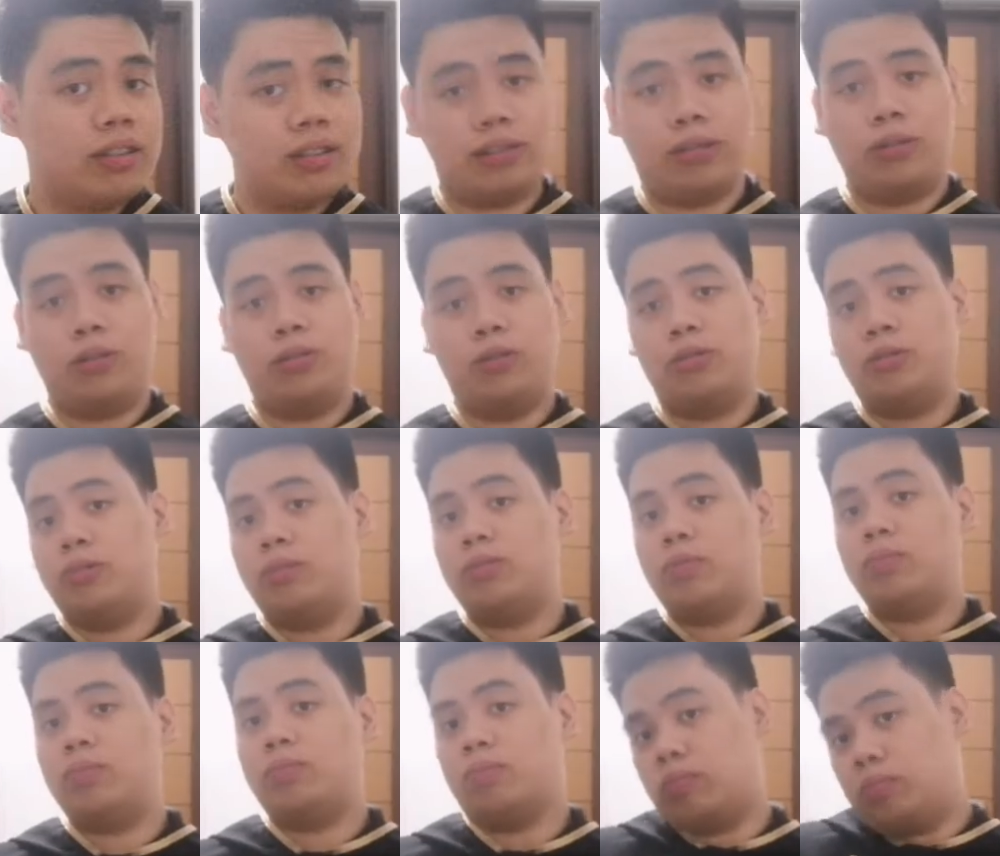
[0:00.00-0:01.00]
So
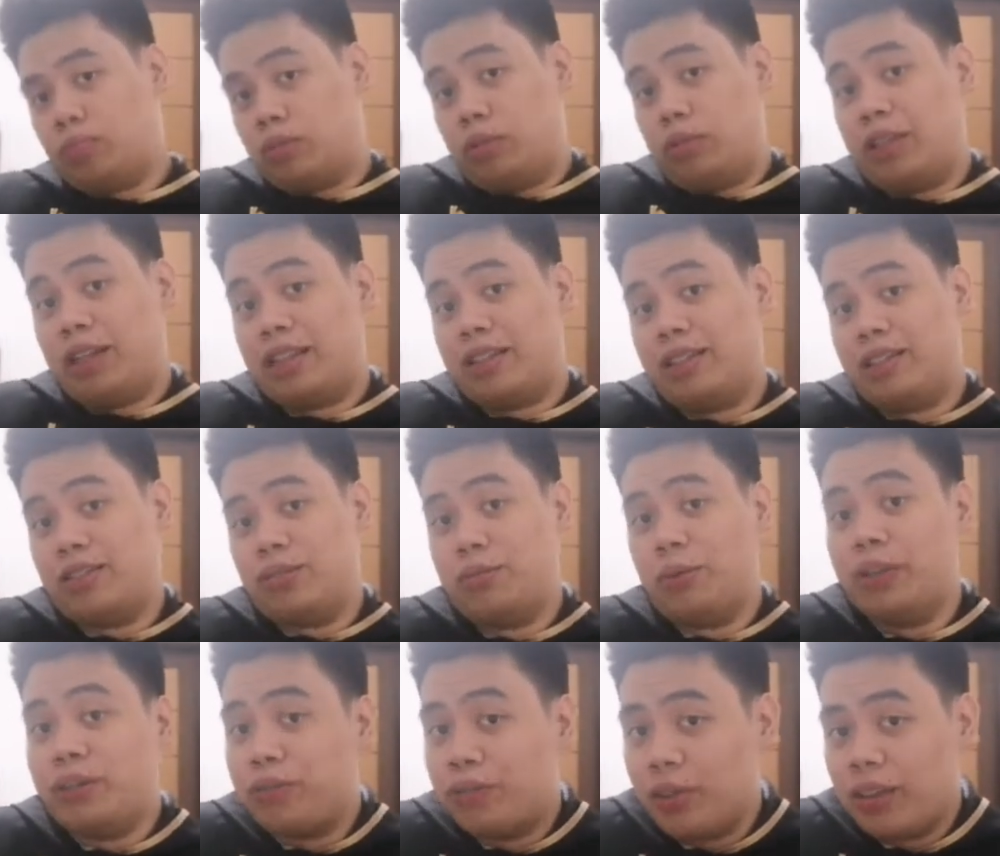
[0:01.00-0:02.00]
let's
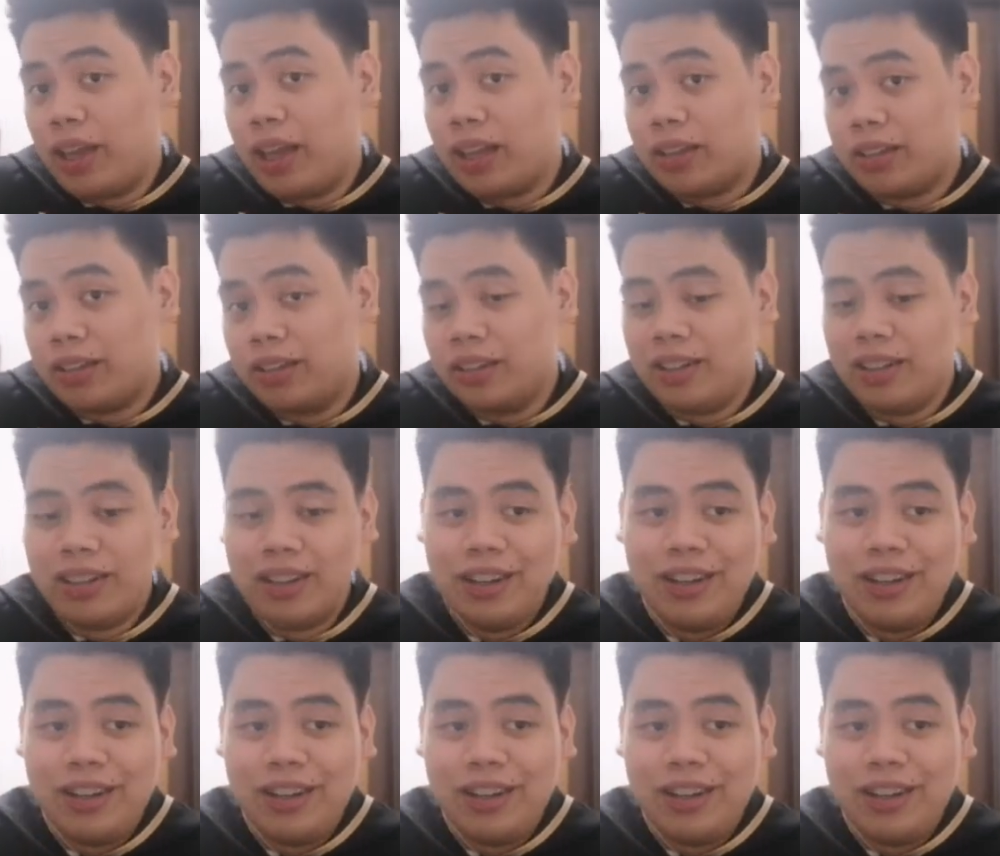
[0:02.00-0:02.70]
wait for that, huh?